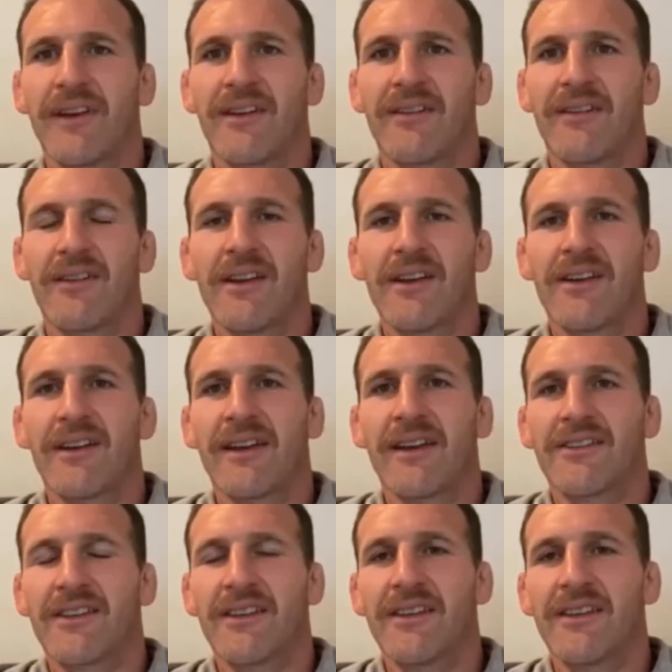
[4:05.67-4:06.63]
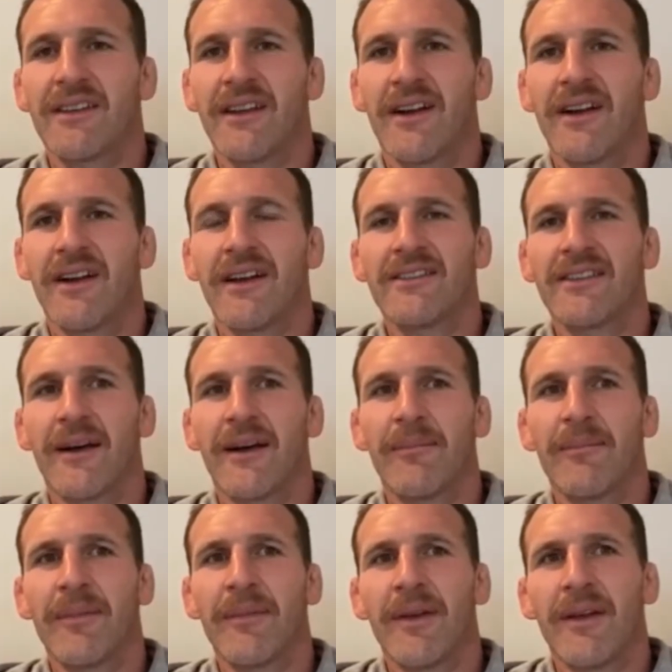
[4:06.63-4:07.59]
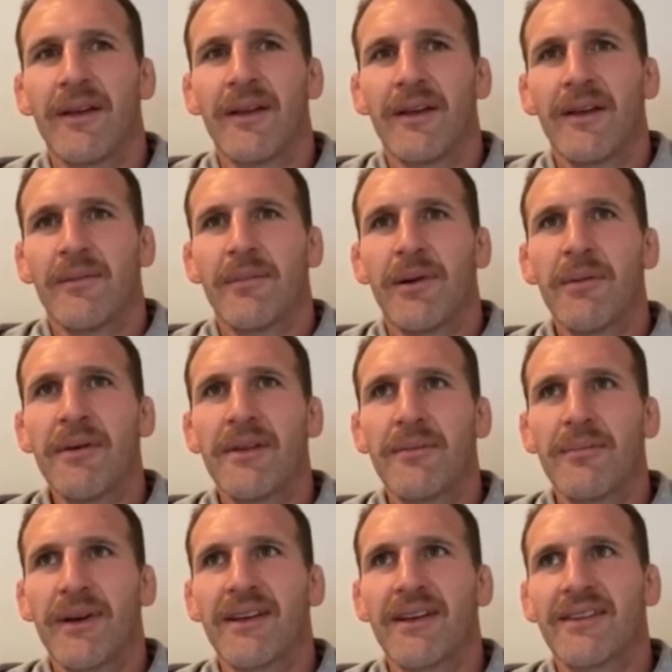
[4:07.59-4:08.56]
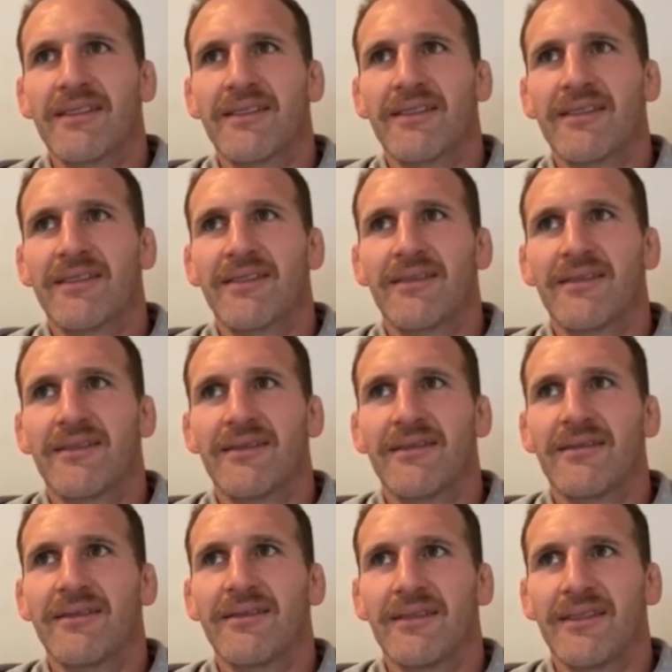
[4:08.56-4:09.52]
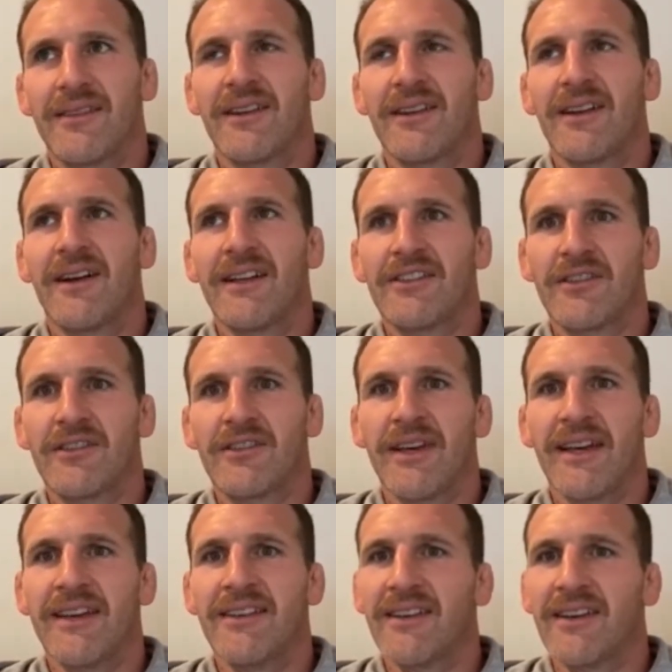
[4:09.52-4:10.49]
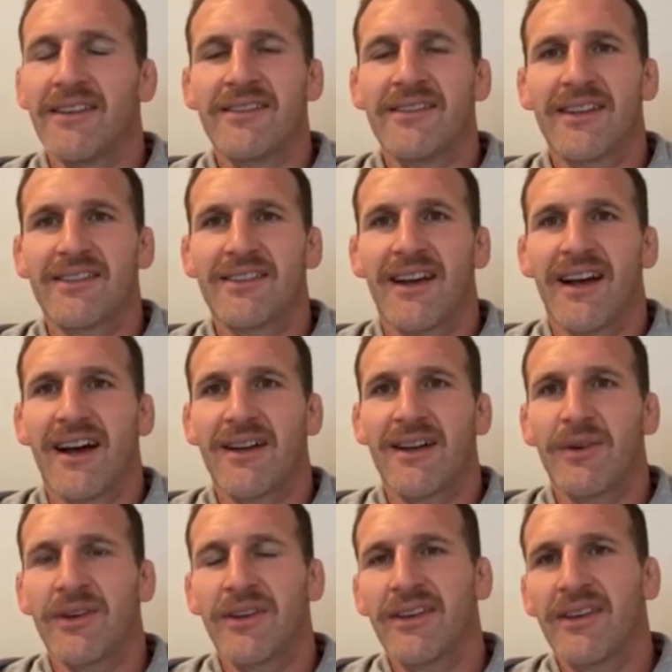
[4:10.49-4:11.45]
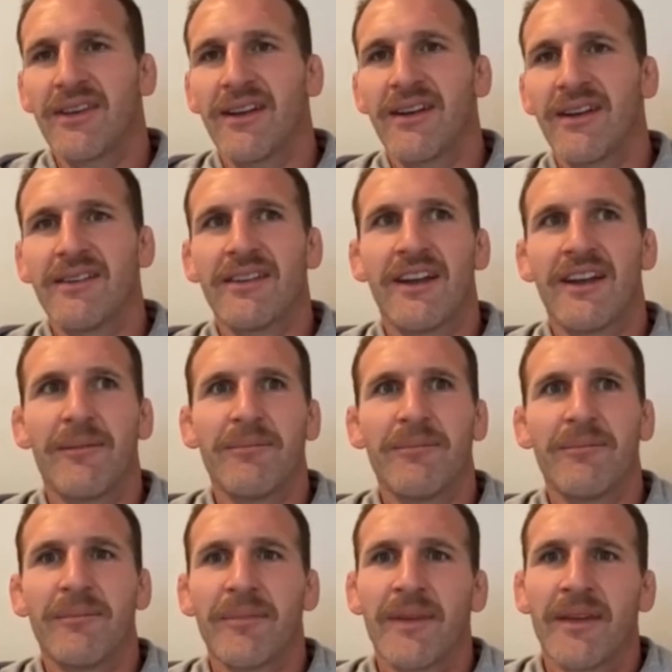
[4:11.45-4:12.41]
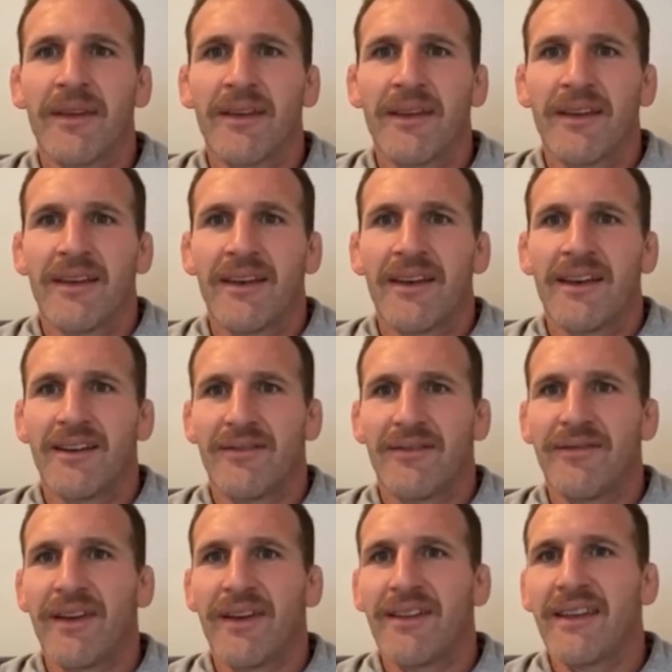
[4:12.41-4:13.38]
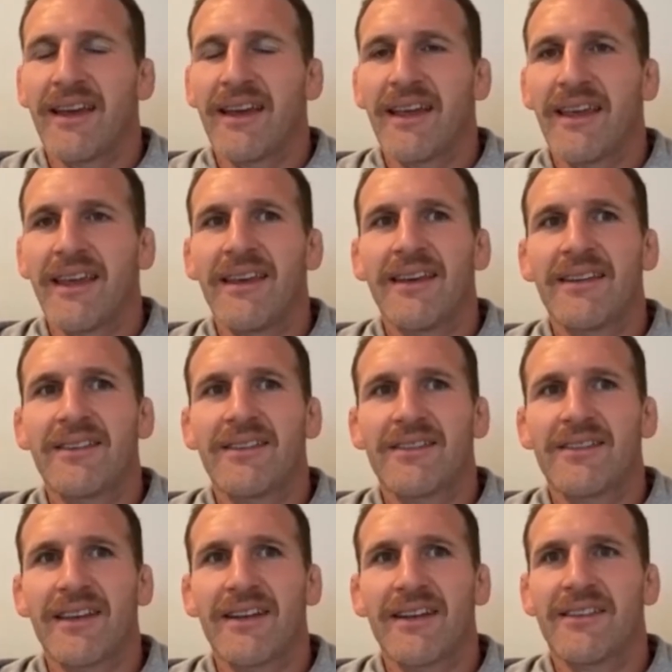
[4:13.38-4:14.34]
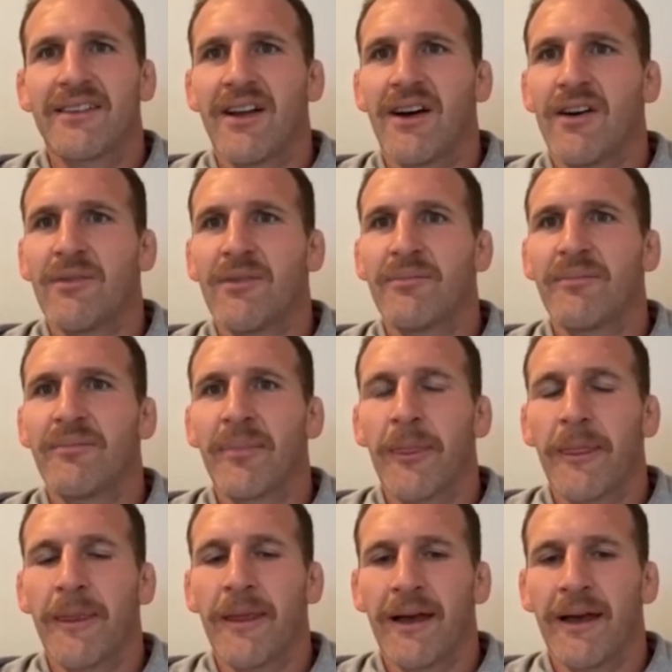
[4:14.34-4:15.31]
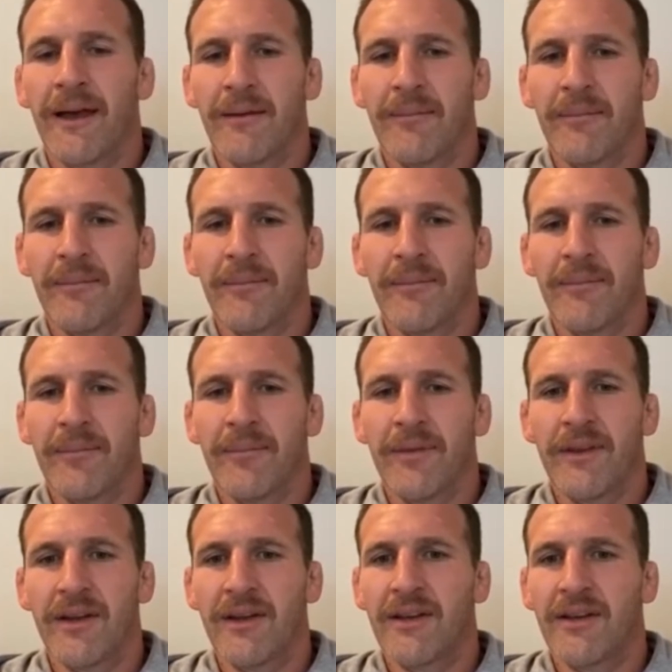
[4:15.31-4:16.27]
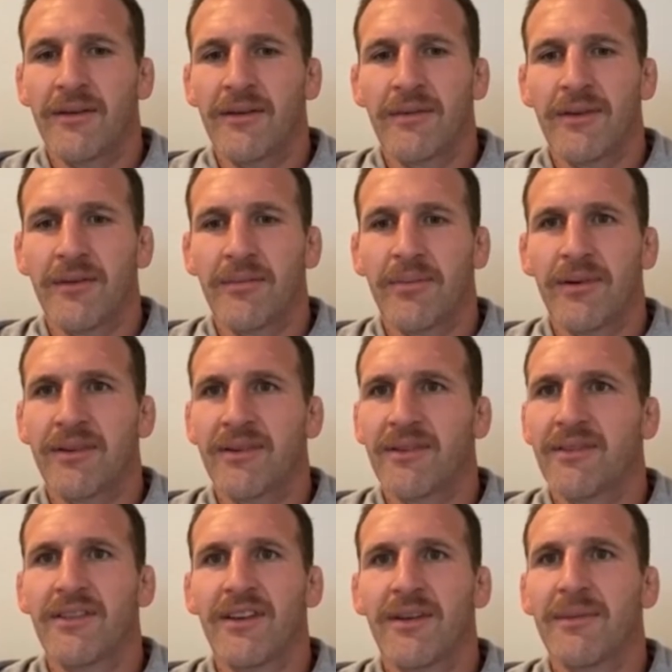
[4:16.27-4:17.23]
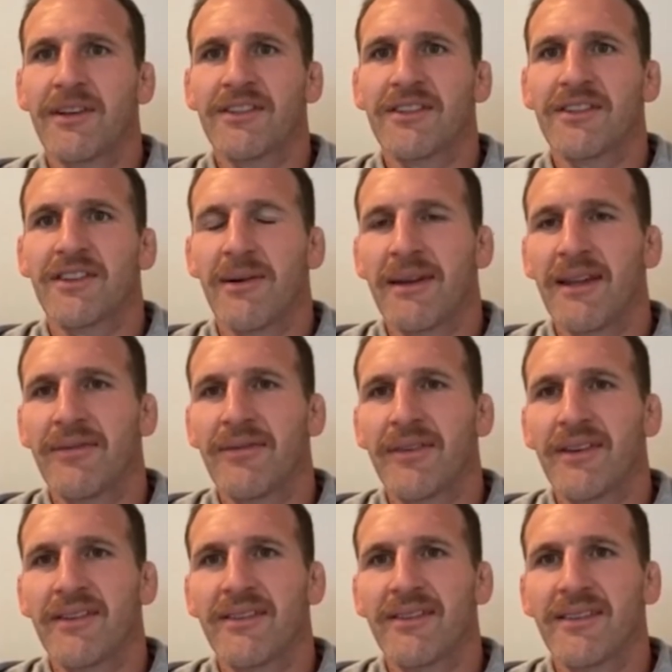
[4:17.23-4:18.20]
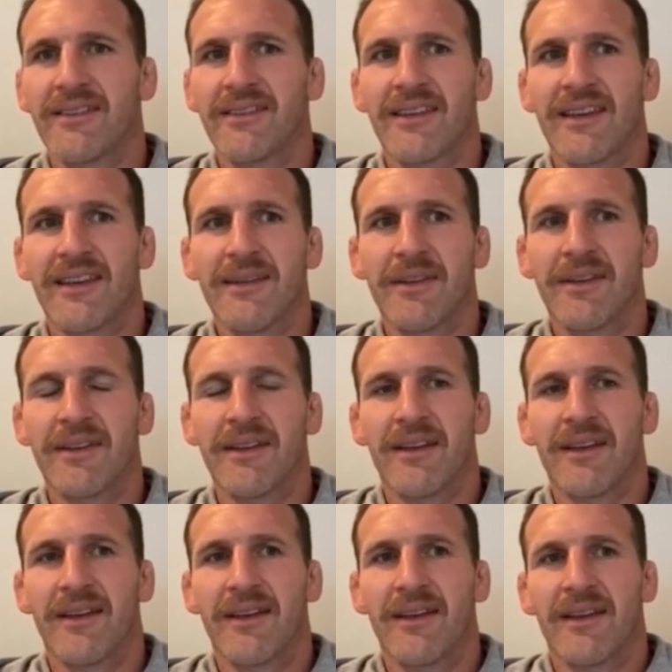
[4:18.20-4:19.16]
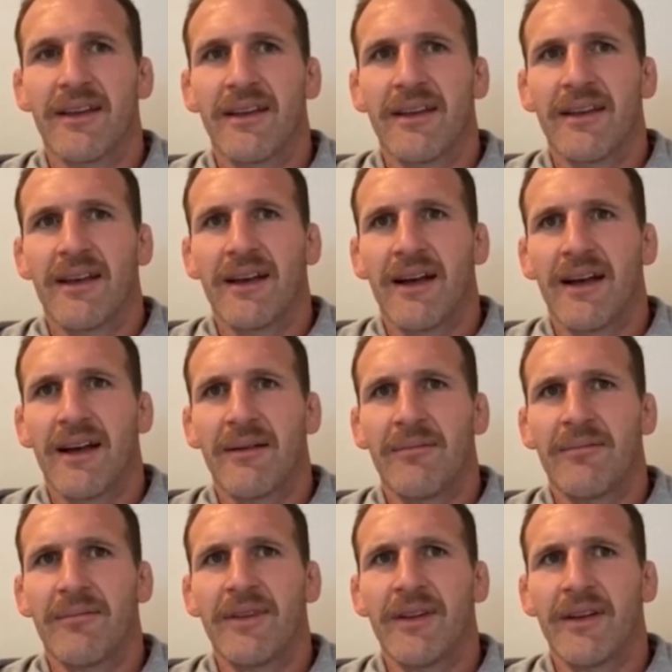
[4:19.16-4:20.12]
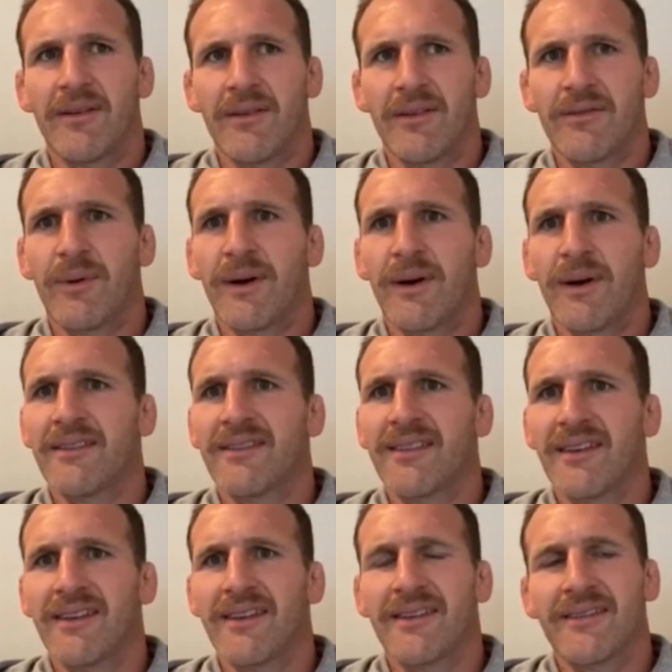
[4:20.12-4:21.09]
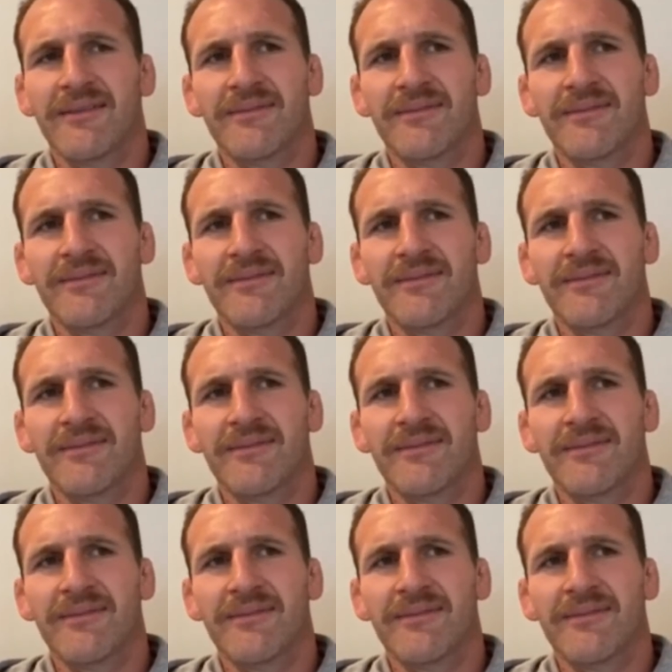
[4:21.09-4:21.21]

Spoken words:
it really good, actually. He's probably the biggest, attribute. He's such a hard worker, and I've found that here, just getting to know him. He'll put so much time and effort into the team, and he's one to,